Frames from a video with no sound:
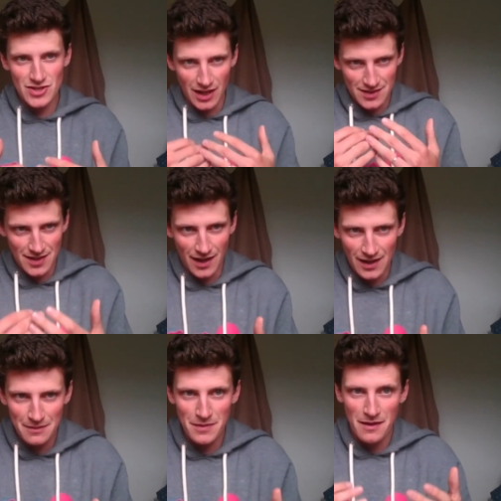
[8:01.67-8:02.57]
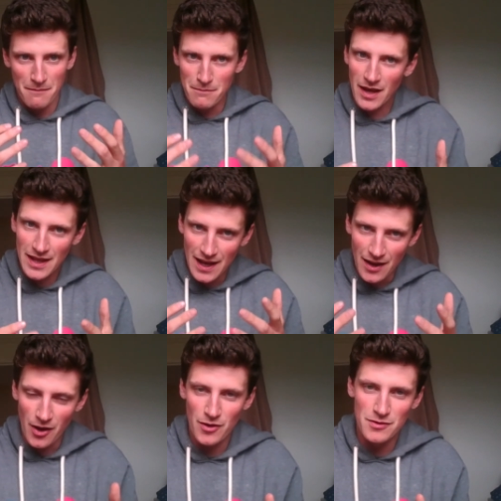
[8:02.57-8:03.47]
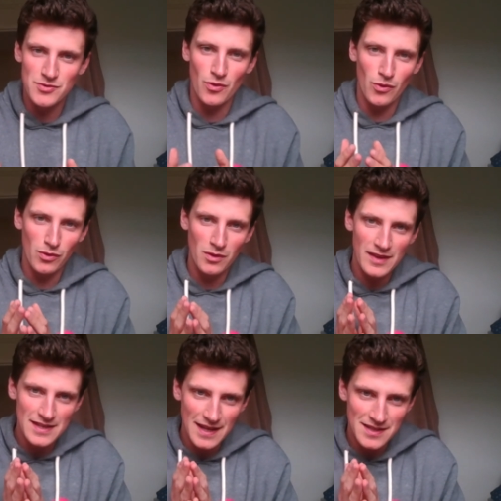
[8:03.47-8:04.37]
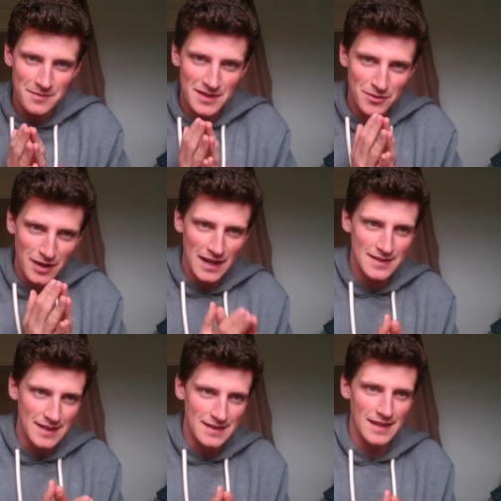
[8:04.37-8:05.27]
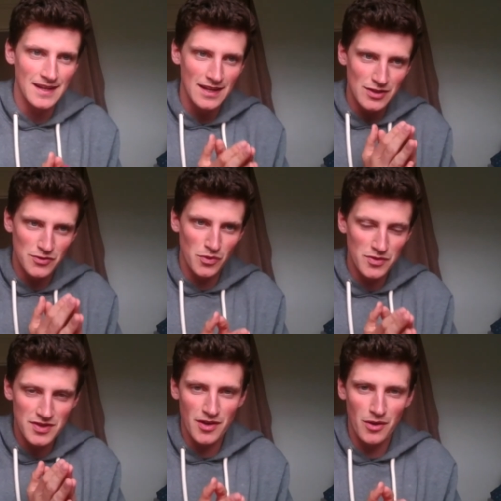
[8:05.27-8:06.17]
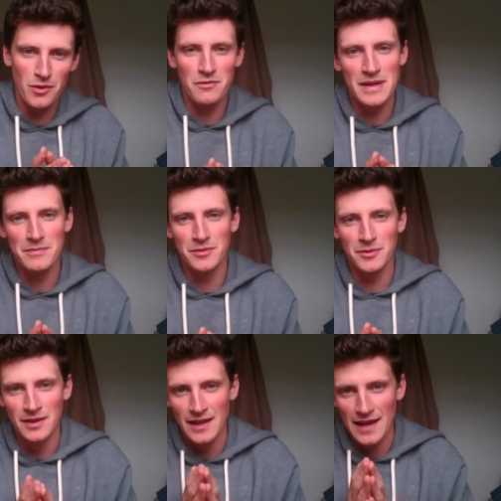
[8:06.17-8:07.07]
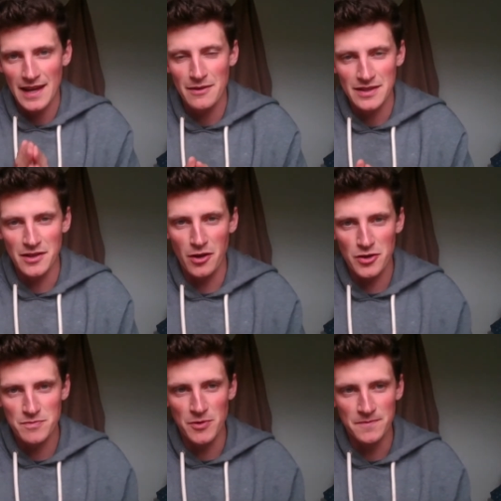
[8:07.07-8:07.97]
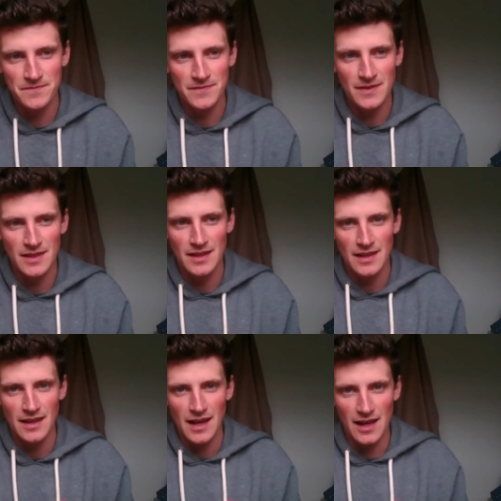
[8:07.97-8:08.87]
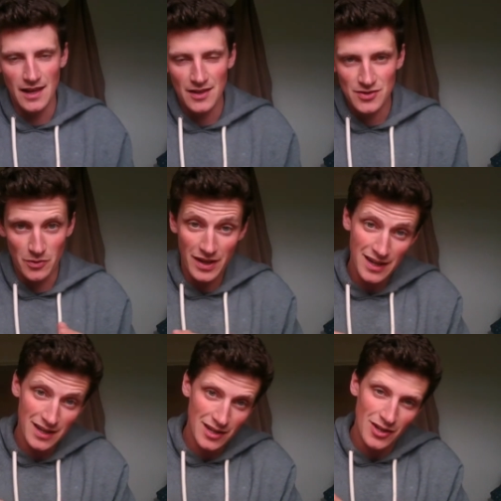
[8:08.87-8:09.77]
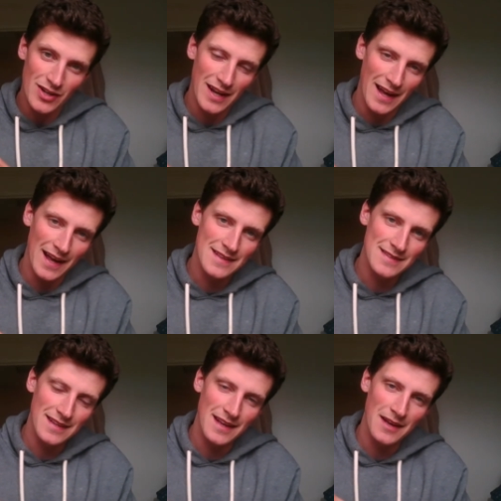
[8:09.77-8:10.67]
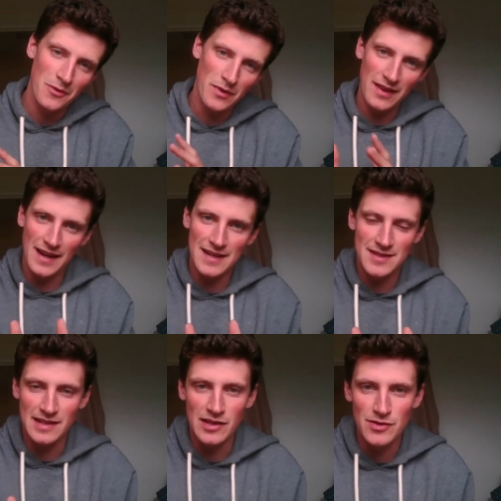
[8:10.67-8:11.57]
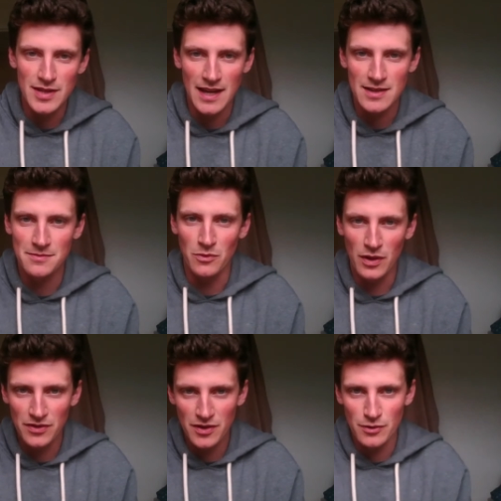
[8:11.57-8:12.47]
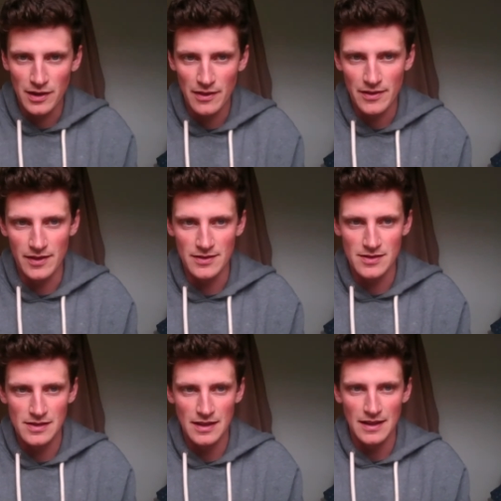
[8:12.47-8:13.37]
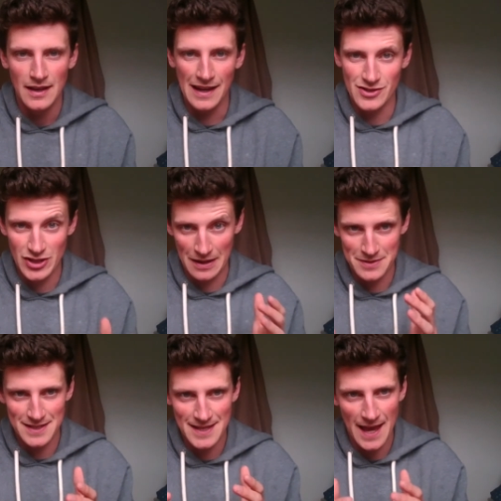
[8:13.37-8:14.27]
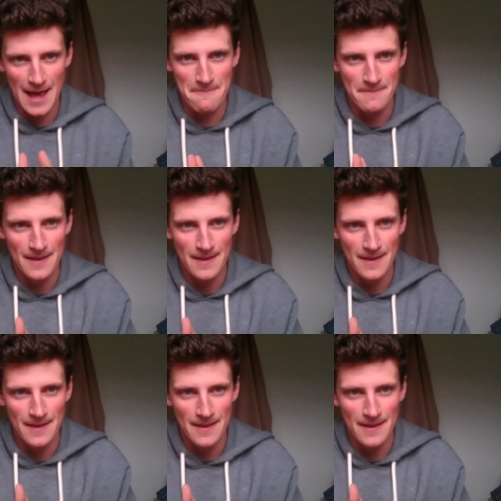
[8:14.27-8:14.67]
our time, money, and homes, all of this has to be directed towards the goal of people hearing the gospel. Uh, so we're going to look at uh, one of the letters in the New Testament, 1 Corinthians and chapter 10.